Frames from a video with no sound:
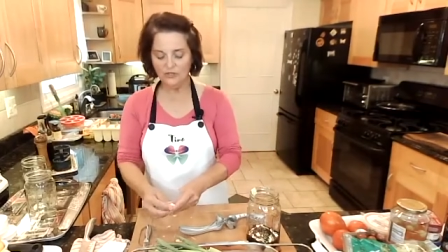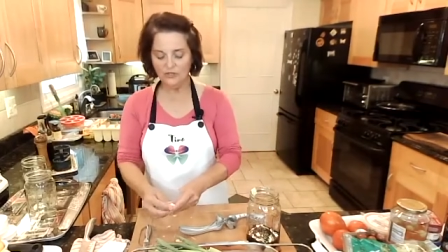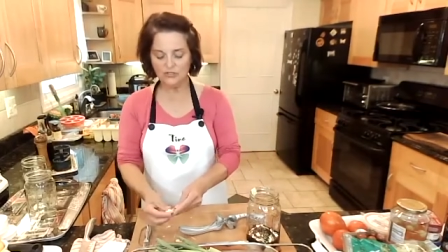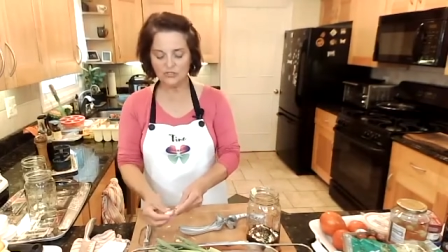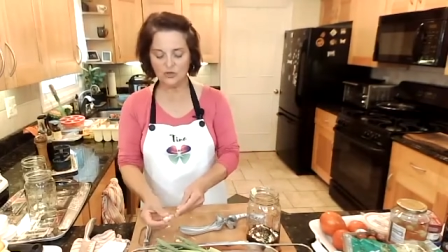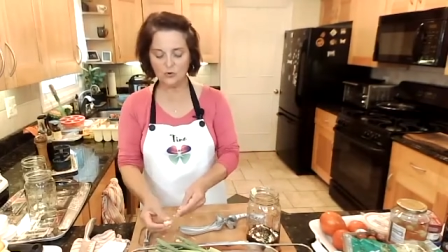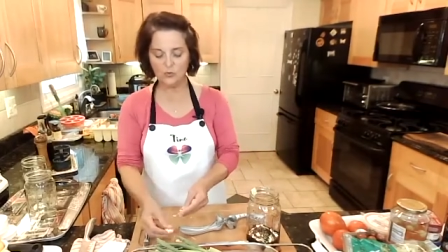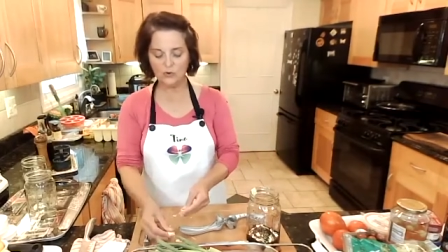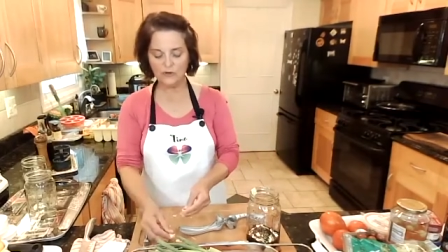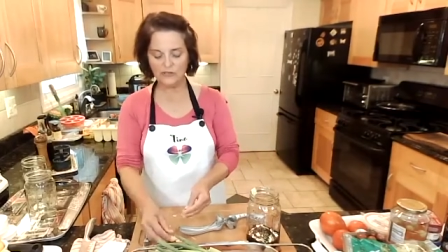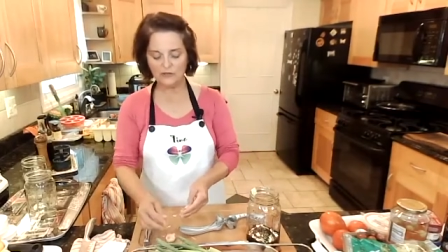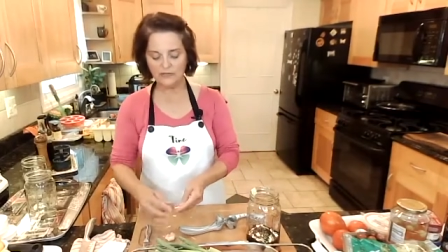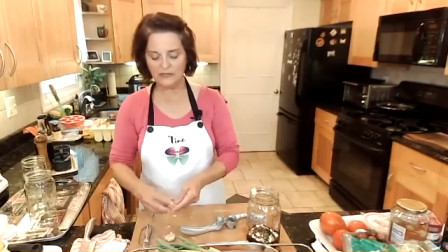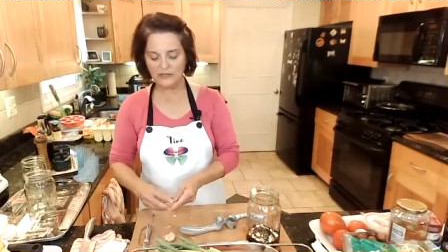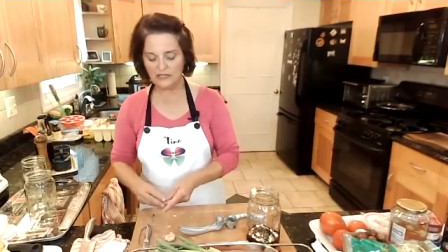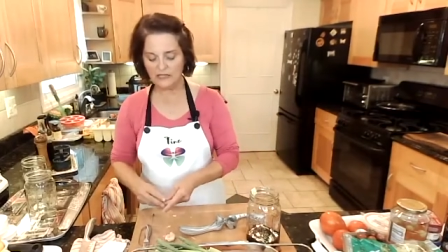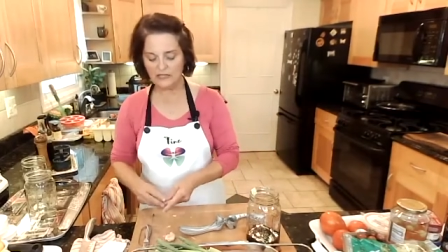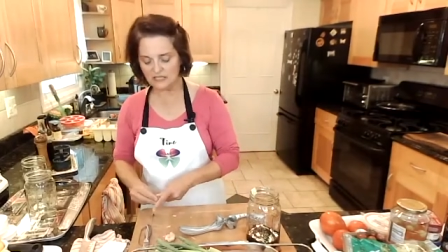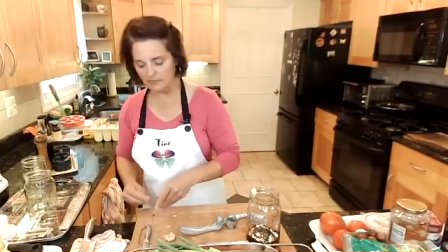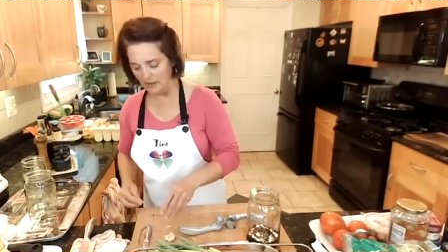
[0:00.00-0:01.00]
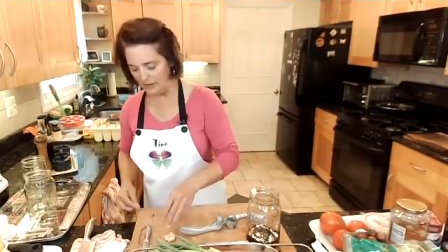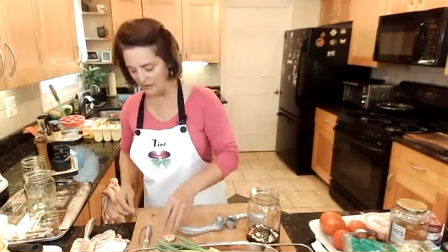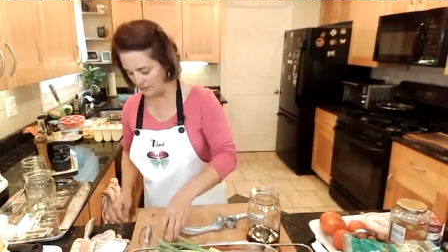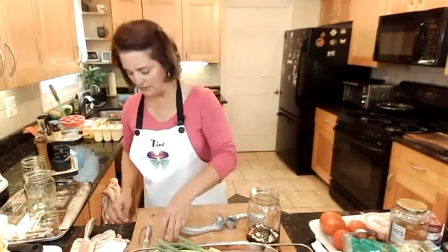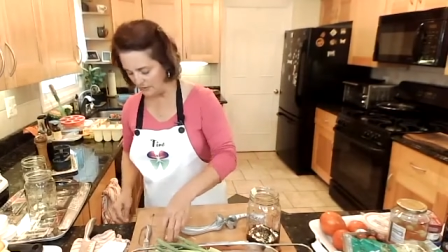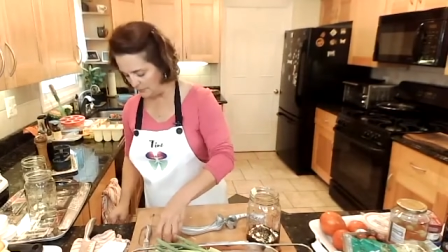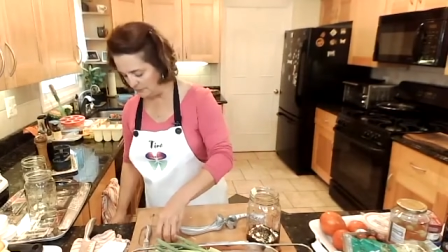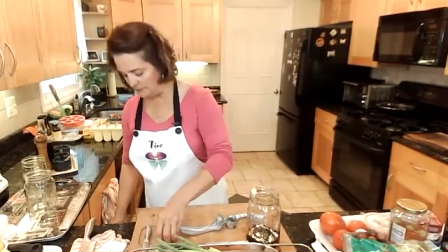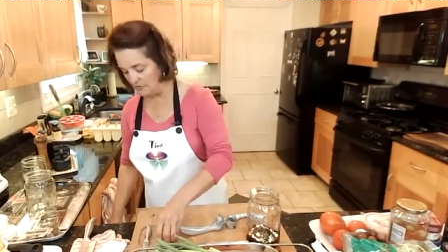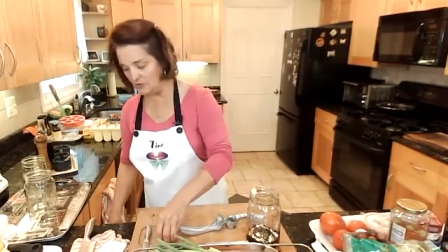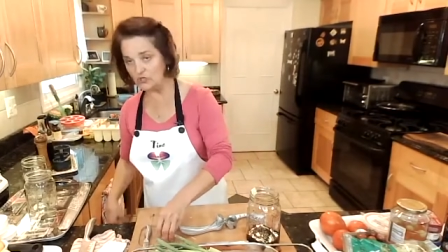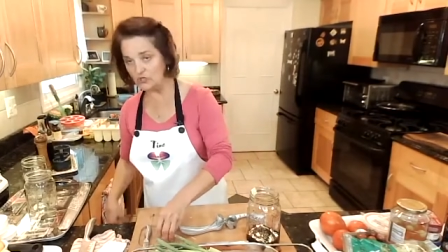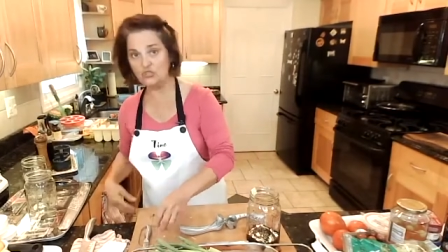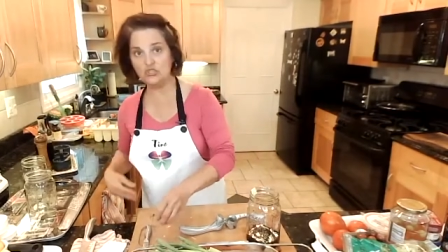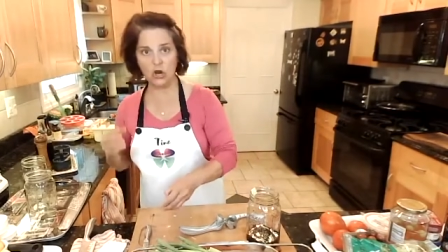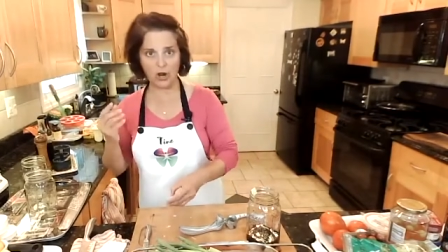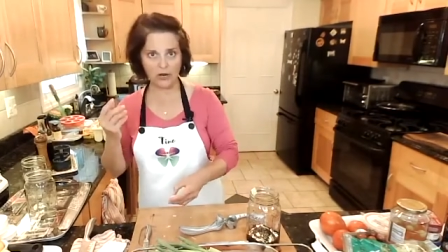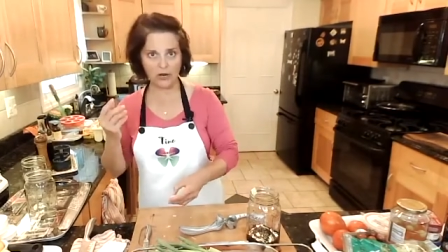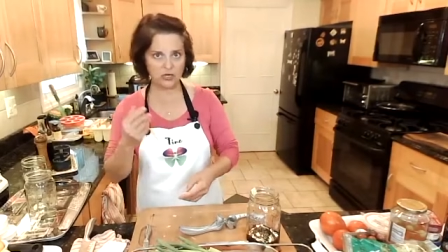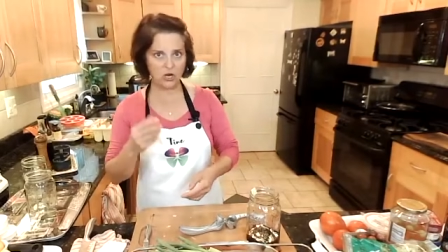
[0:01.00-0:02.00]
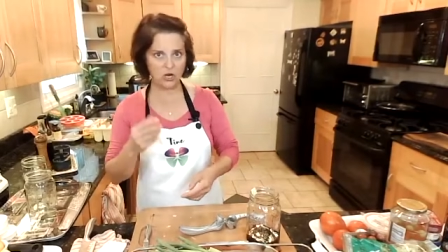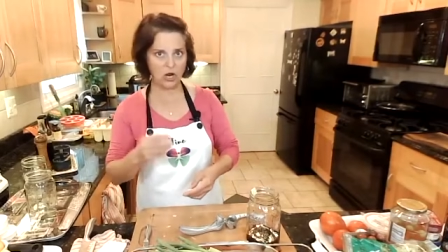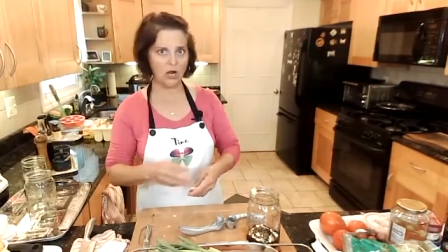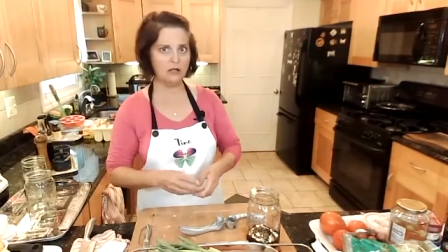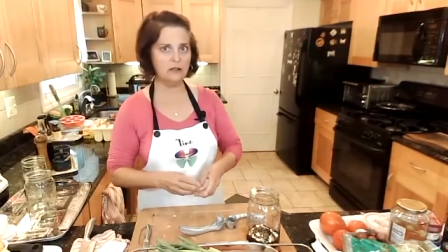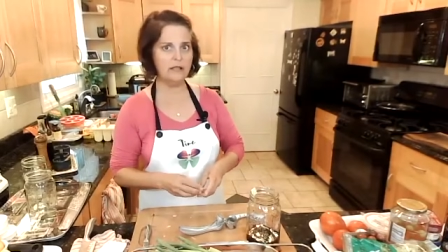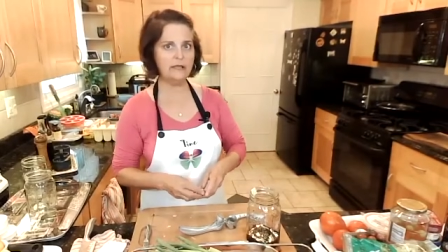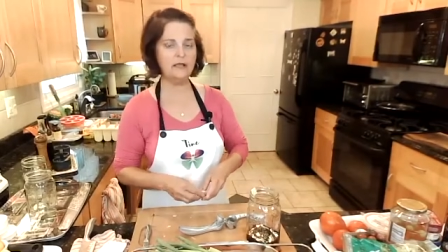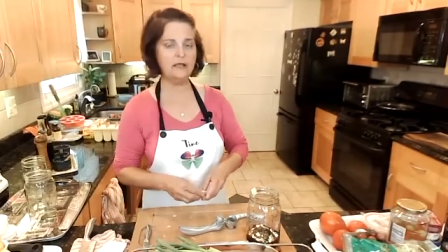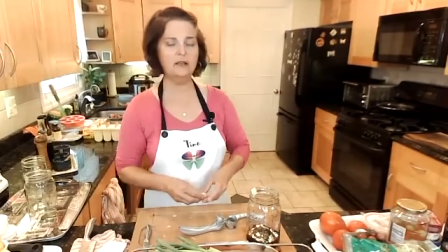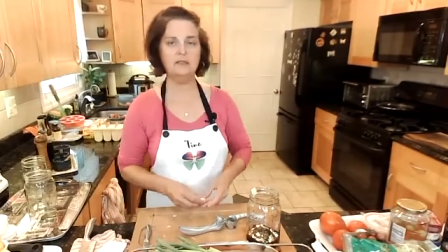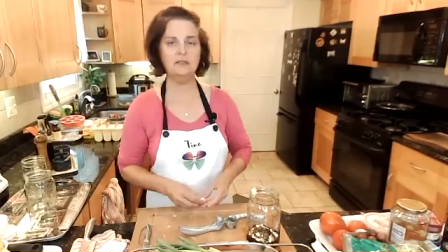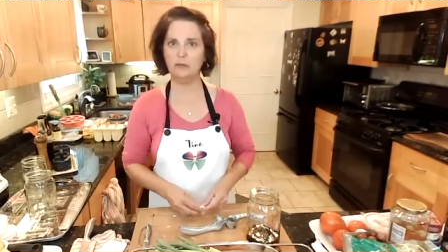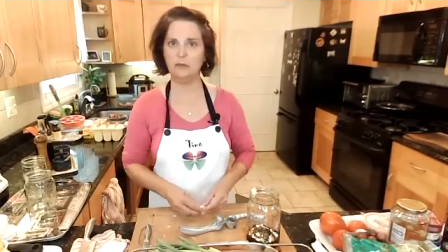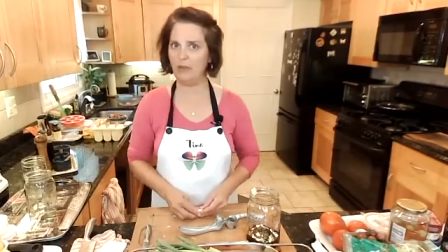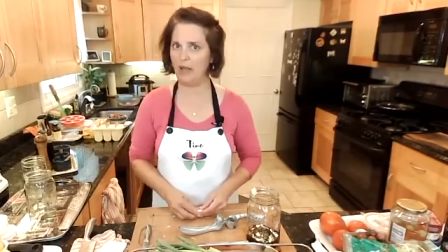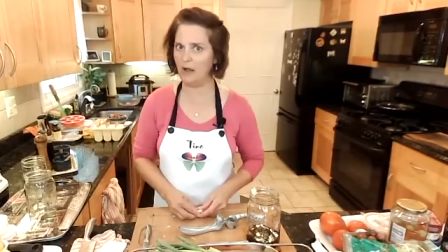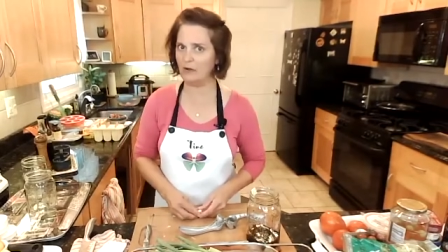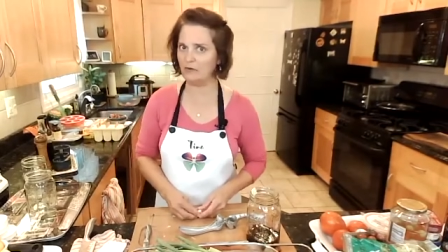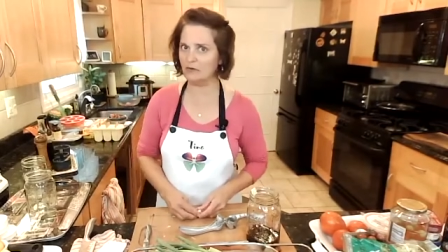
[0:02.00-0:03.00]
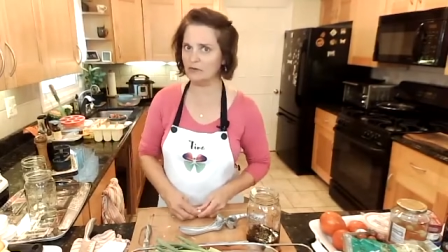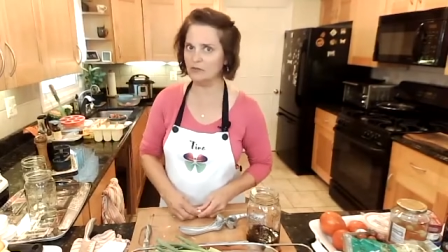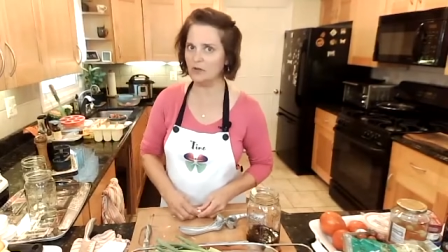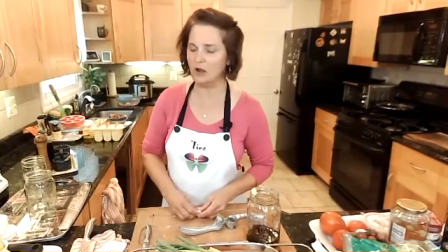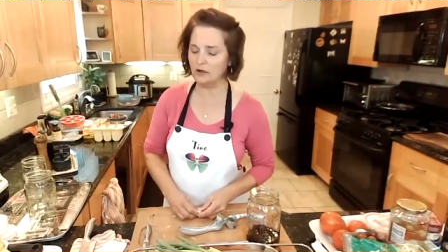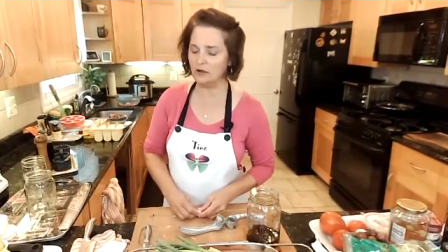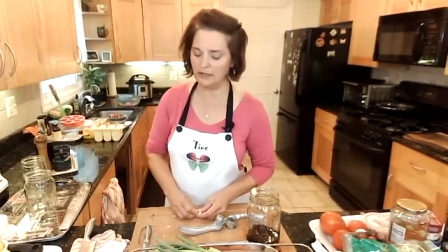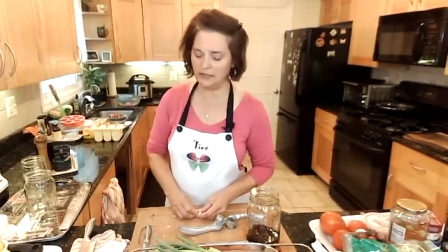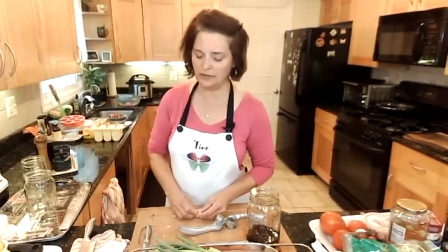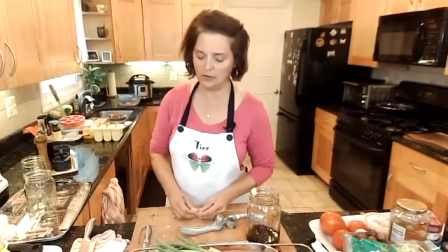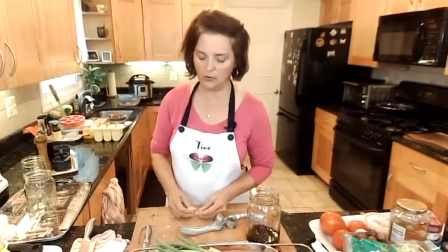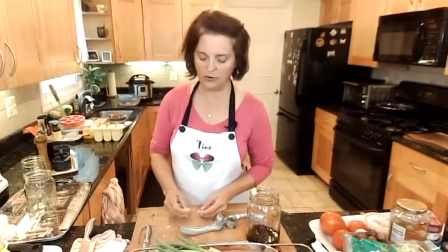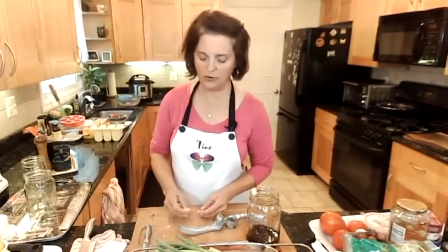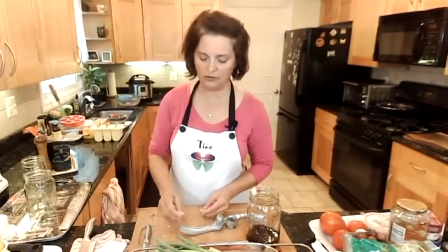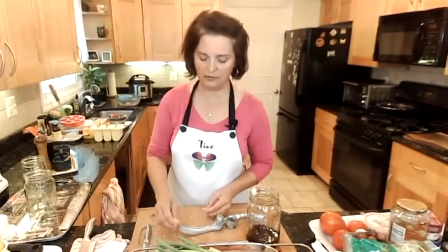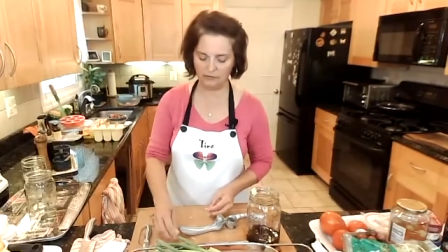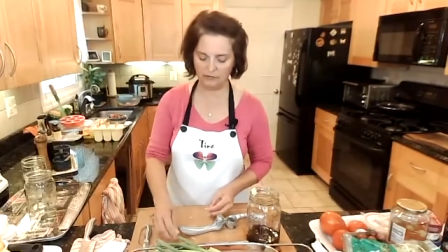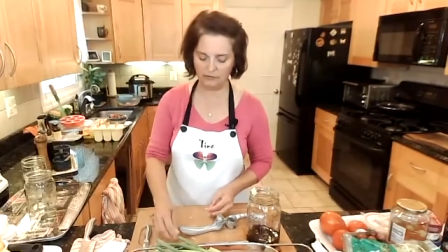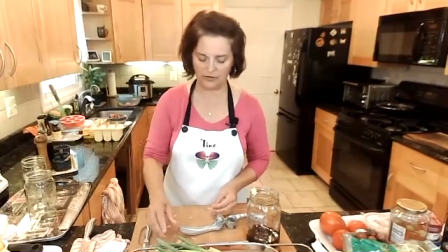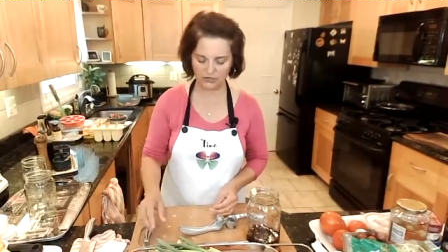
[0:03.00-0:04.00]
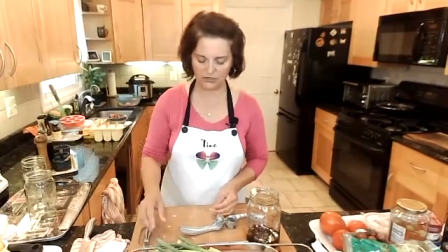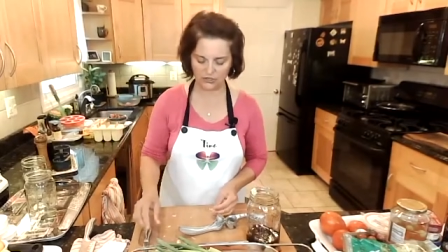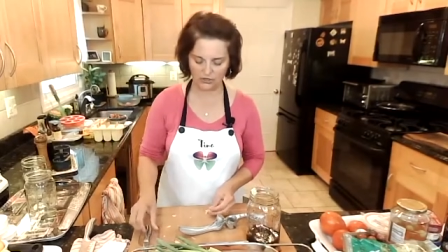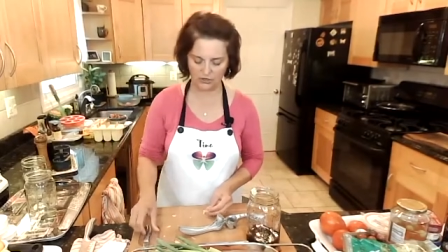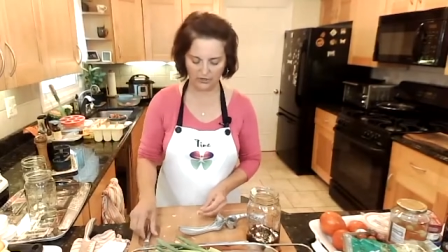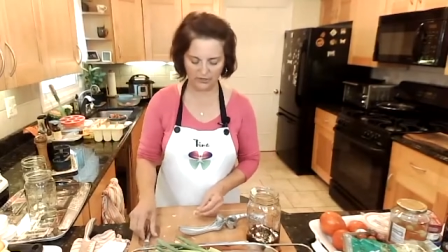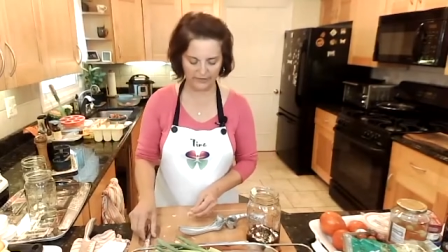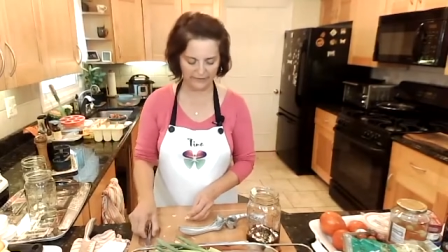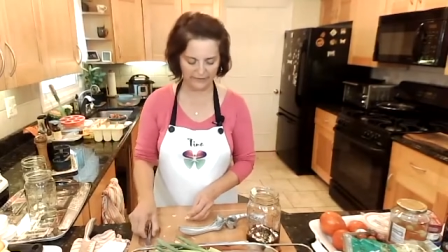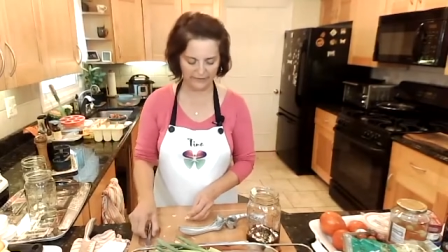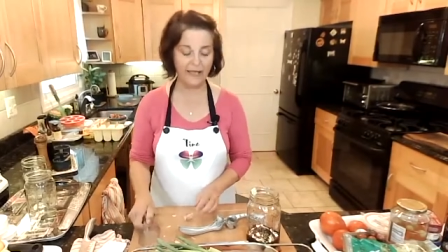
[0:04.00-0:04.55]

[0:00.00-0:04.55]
So what do you think is better? The jarred garlic, the powdered garlic, or the fresh garlic?